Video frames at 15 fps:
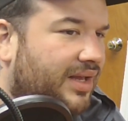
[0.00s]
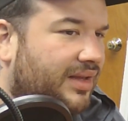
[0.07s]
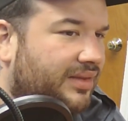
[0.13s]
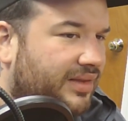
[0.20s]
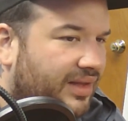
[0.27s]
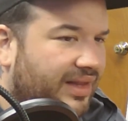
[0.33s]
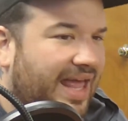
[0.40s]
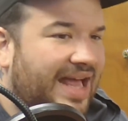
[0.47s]

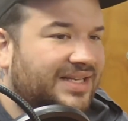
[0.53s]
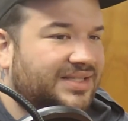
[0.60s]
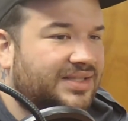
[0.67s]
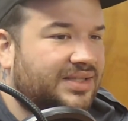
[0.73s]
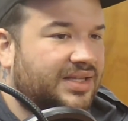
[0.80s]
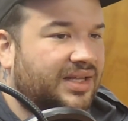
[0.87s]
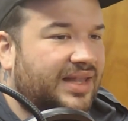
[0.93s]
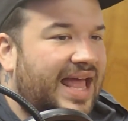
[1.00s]

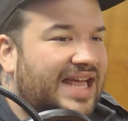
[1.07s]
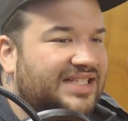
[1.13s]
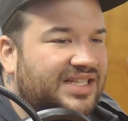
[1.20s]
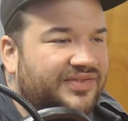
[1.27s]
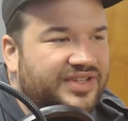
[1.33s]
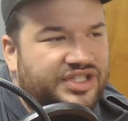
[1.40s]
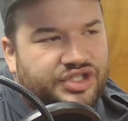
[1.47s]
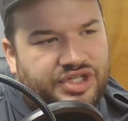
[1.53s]
The Last
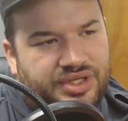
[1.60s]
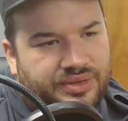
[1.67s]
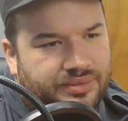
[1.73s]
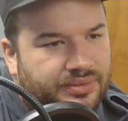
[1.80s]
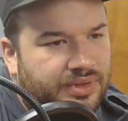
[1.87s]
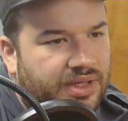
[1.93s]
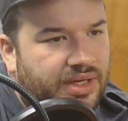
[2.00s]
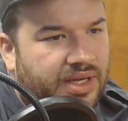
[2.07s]
of Us
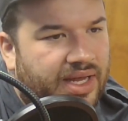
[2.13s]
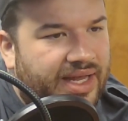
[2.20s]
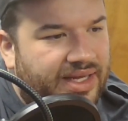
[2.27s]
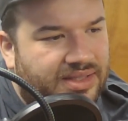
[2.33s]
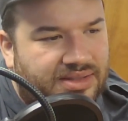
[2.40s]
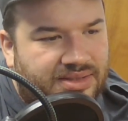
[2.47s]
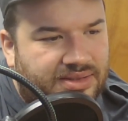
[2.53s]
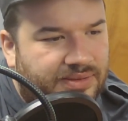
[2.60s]
2
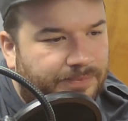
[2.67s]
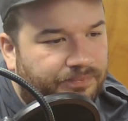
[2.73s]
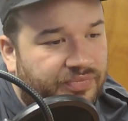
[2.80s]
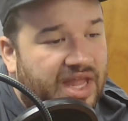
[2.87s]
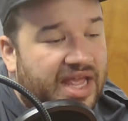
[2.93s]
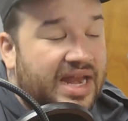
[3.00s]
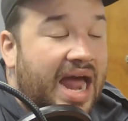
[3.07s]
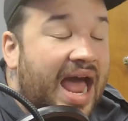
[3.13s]
is.
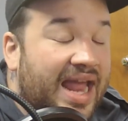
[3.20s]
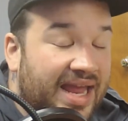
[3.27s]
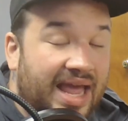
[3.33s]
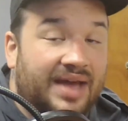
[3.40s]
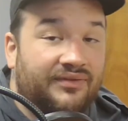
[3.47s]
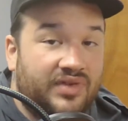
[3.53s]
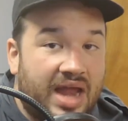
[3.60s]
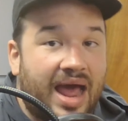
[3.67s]
And I
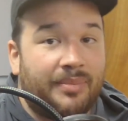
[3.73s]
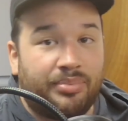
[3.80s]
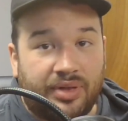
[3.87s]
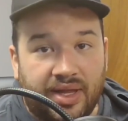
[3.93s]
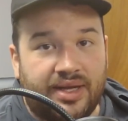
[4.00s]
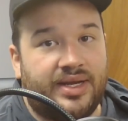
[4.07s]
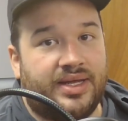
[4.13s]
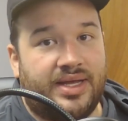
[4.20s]
have not
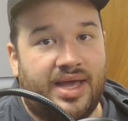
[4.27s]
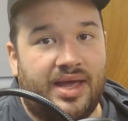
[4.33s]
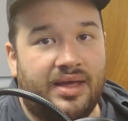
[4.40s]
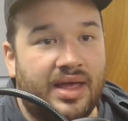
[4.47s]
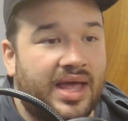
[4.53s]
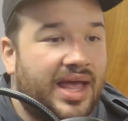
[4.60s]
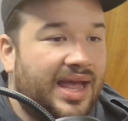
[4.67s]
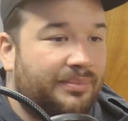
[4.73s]
played it yet.
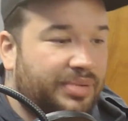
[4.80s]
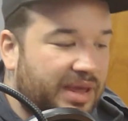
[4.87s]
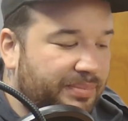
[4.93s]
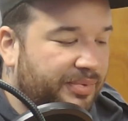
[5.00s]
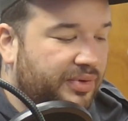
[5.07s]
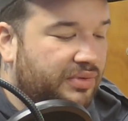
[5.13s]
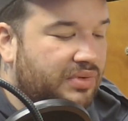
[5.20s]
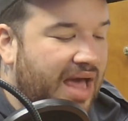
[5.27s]
And
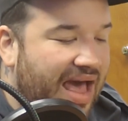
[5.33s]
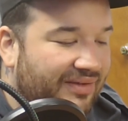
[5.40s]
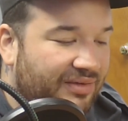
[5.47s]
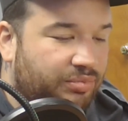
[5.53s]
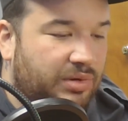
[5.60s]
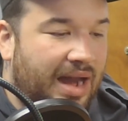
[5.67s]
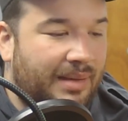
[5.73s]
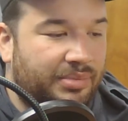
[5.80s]
people who have a
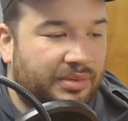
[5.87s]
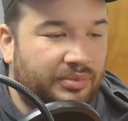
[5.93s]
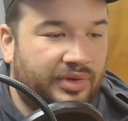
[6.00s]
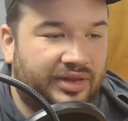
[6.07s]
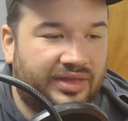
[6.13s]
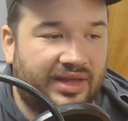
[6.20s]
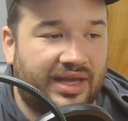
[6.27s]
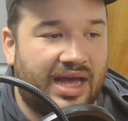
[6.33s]
problem
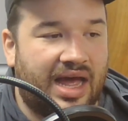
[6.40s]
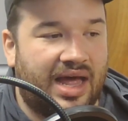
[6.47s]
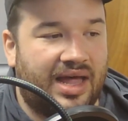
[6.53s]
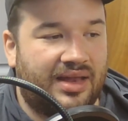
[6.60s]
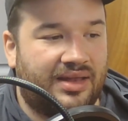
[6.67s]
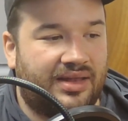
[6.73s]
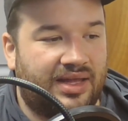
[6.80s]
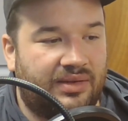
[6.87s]
with it
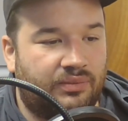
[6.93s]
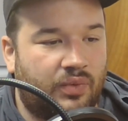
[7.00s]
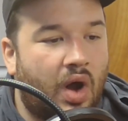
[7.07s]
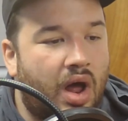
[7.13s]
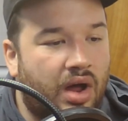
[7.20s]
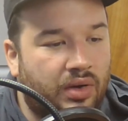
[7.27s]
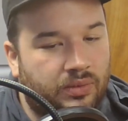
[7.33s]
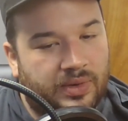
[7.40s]
on the
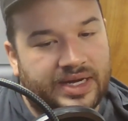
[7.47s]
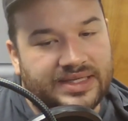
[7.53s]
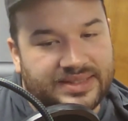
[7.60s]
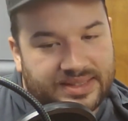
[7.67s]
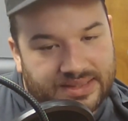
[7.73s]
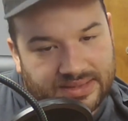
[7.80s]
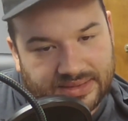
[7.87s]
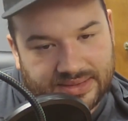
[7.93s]
wrong
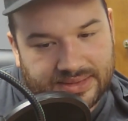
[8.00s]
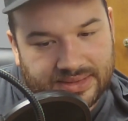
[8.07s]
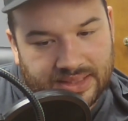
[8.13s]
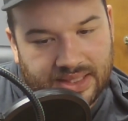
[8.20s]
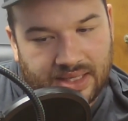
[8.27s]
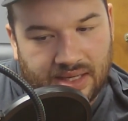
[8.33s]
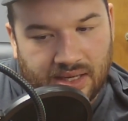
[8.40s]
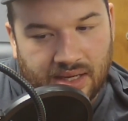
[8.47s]
reasons,
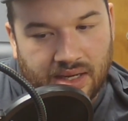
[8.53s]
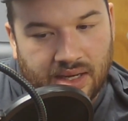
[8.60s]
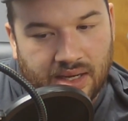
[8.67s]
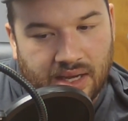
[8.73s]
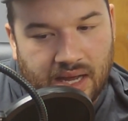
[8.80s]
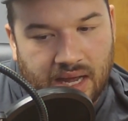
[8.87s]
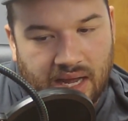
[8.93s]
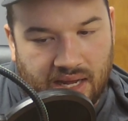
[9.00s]

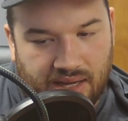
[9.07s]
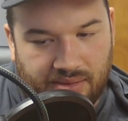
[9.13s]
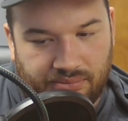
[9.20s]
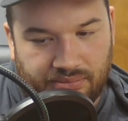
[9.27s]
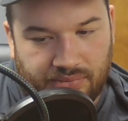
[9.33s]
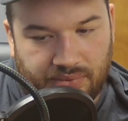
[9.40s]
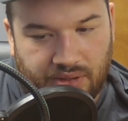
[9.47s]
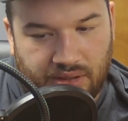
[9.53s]
I
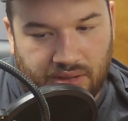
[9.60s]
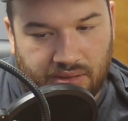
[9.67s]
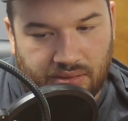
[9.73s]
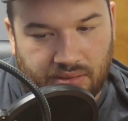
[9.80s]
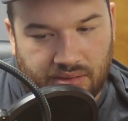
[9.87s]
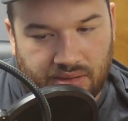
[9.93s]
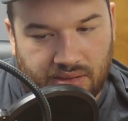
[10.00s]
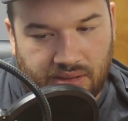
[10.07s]

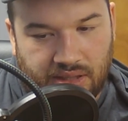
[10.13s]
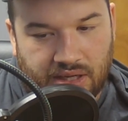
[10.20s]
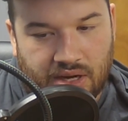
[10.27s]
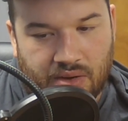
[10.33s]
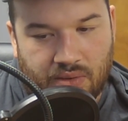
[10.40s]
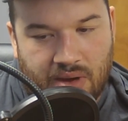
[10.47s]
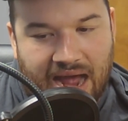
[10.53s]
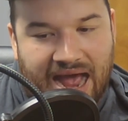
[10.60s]

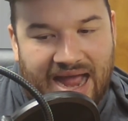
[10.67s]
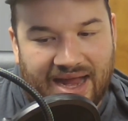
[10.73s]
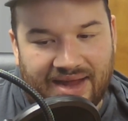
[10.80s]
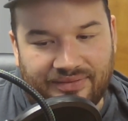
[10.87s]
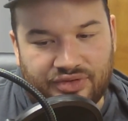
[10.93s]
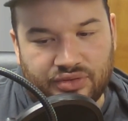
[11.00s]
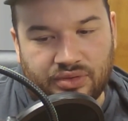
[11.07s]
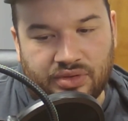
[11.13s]

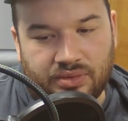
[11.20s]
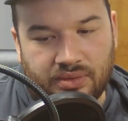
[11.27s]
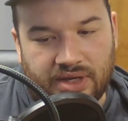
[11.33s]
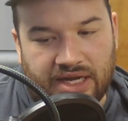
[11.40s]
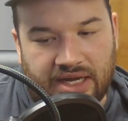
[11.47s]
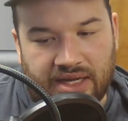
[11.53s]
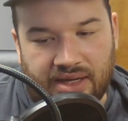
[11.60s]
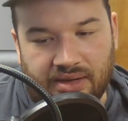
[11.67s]
have to
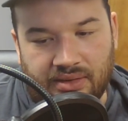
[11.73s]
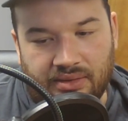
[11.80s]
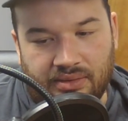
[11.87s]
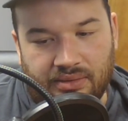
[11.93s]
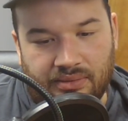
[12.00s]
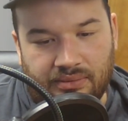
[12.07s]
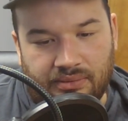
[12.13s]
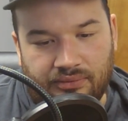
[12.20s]
agree
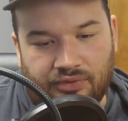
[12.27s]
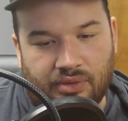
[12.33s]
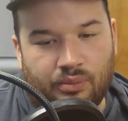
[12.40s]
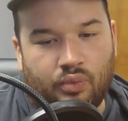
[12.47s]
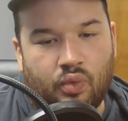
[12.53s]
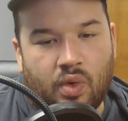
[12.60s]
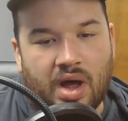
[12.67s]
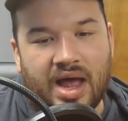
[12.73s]

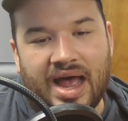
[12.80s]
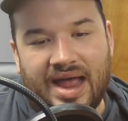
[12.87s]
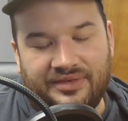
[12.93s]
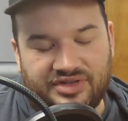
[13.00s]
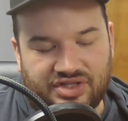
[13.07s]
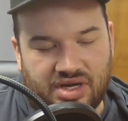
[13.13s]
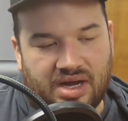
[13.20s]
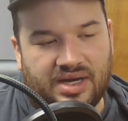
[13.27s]
from what I
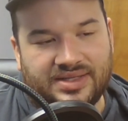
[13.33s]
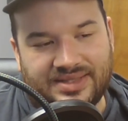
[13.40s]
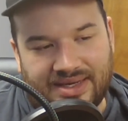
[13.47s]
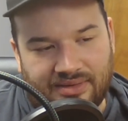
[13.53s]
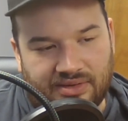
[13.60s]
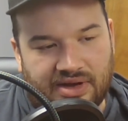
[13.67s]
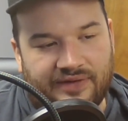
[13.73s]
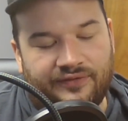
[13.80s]
saw, because
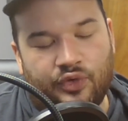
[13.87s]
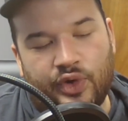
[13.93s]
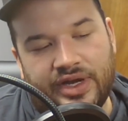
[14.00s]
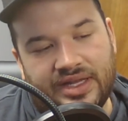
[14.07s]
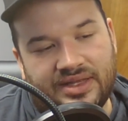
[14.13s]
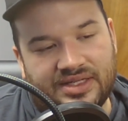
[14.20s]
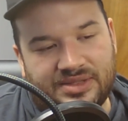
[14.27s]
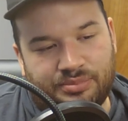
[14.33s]
I
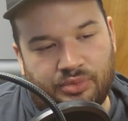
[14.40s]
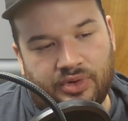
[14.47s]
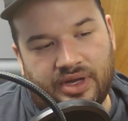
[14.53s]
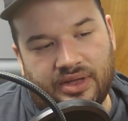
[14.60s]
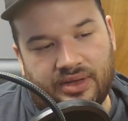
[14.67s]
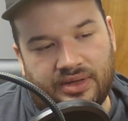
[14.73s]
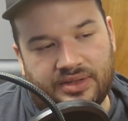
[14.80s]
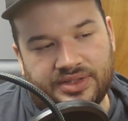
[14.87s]
avoided the
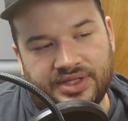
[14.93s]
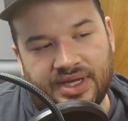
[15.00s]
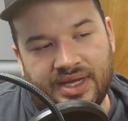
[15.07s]
spoilers,